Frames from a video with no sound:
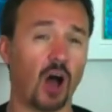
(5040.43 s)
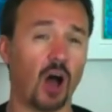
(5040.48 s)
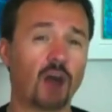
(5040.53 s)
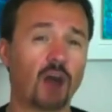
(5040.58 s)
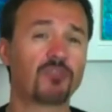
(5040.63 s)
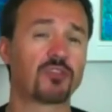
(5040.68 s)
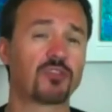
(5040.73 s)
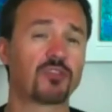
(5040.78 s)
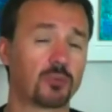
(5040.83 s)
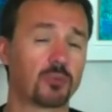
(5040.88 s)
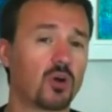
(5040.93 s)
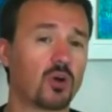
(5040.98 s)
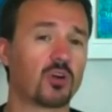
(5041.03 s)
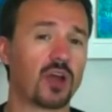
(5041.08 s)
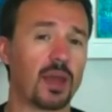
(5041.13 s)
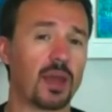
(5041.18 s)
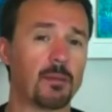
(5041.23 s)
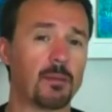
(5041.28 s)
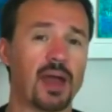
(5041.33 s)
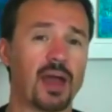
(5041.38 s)
off the
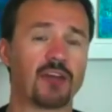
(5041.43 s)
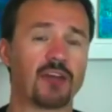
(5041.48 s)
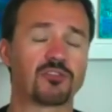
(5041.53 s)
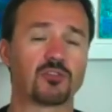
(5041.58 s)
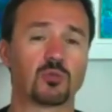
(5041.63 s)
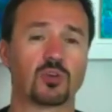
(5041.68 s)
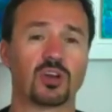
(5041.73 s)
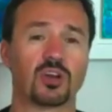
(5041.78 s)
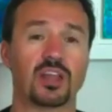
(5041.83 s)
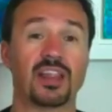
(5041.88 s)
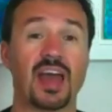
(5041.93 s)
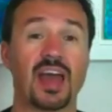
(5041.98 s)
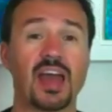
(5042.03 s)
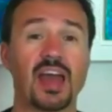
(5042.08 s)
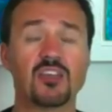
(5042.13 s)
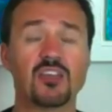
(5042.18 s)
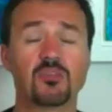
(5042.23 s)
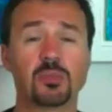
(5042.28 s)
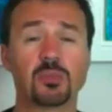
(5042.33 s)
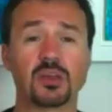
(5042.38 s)
program afterward, and that
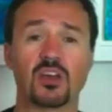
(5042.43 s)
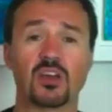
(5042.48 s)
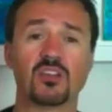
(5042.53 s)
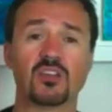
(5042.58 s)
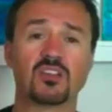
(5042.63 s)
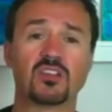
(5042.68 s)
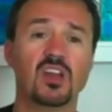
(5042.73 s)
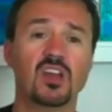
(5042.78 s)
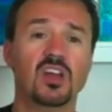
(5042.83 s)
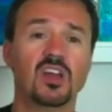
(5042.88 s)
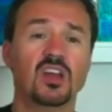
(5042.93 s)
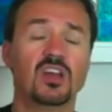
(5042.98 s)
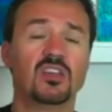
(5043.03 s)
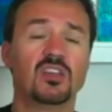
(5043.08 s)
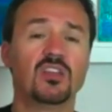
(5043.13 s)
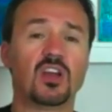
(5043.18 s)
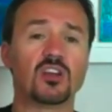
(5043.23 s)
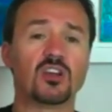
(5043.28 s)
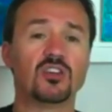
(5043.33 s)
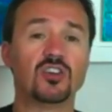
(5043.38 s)
is because
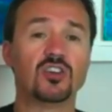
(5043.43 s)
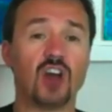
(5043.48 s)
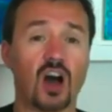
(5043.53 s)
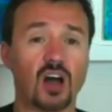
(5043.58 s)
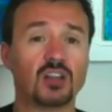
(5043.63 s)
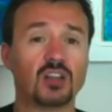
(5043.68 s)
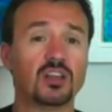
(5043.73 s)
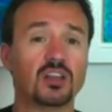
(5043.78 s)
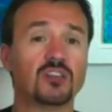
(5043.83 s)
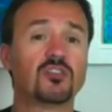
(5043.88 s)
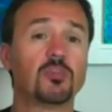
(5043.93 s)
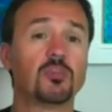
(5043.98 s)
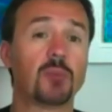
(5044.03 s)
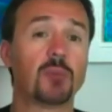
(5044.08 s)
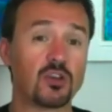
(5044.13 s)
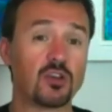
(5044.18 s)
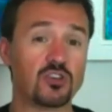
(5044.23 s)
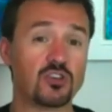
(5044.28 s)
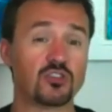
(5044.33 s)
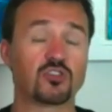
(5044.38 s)
their knowledge about
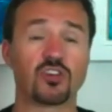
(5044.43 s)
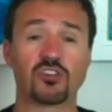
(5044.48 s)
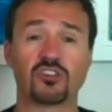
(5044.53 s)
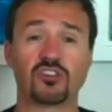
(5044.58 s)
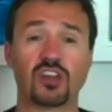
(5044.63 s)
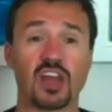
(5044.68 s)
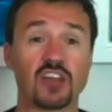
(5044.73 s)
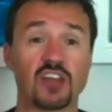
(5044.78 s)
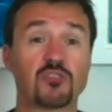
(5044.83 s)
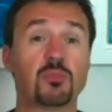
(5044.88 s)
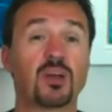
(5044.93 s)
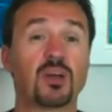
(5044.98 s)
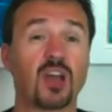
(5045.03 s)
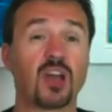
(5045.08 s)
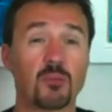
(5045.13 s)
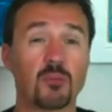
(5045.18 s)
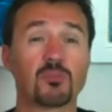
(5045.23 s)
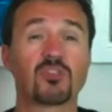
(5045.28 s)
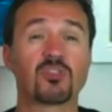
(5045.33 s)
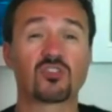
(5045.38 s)
nutrition has
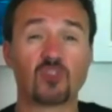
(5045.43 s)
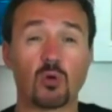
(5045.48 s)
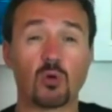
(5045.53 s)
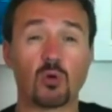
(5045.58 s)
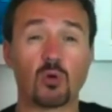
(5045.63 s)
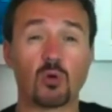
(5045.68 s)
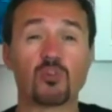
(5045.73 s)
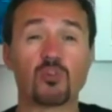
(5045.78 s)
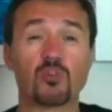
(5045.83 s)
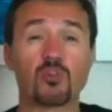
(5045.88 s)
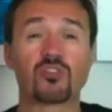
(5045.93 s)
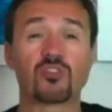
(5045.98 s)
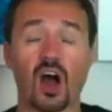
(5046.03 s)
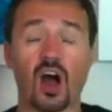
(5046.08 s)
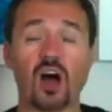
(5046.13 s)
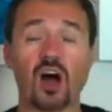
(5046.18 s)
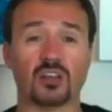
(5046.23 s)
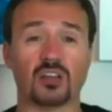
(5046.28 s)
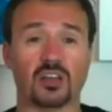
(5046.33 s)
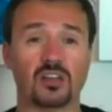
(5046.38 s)
become so
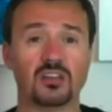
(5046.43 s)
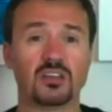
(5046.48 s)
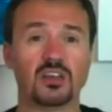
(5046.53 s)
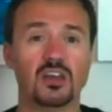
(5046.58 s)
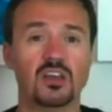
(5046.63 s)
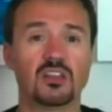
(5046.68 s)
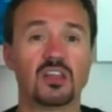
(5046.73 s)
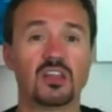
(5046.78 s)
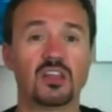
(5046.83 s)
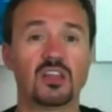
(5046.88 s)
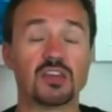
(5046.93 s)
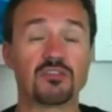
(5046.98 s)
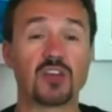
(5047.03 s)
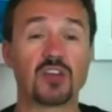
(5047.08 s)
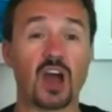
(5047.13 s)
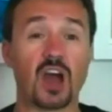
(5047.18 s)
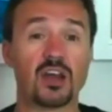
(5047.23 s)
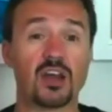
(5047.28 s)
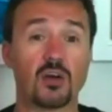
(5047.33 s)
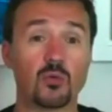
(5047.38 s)
solid that they've
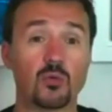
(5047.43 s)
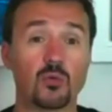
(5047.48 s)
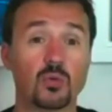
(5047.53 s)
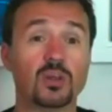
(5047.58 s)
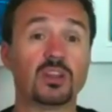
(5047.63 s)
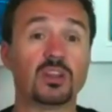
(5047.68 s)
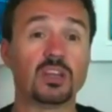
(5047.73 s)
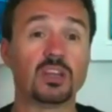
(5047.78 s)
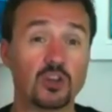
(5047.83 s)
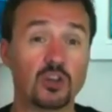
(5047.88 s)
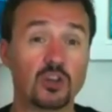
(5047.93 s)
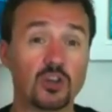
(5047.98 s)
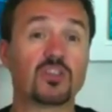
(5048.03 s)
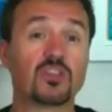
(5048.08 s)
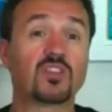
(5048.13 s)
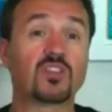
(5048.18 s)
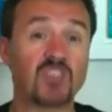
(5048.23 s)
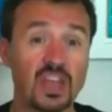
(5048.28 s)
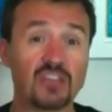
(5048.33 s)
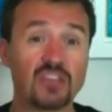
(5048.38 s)
got a really good
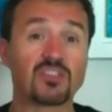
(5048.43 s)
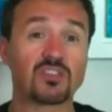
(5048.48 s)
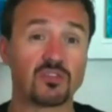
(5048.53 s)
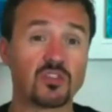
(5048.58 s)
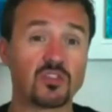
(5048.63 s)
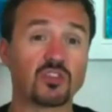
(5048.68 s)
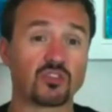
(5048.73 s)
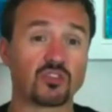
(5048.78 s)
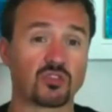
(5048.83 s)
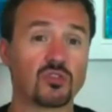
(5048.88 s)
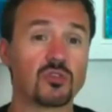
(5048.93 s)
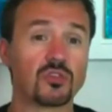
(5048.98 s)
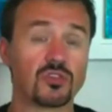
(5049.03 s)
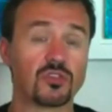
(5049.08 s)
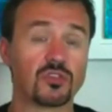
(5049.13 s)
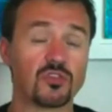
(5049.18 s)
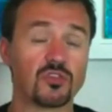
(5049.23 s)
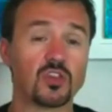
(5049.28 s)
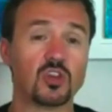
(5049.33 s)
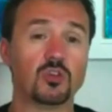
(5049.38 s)
sense of the truth
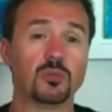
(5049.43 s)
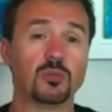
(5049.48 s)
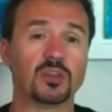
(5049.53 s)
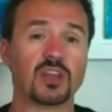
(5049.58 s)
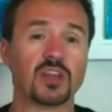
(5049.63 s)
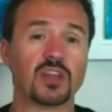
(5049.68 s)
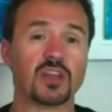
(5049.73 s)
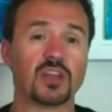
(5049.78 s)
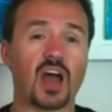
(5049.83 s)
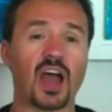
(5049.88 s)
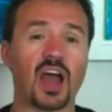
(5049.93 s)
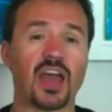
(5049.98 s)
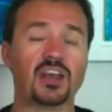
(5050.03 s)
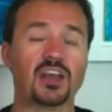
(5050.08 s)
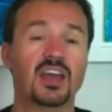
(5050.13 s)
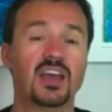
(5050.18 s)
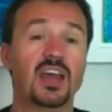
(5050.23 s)
of the human diet.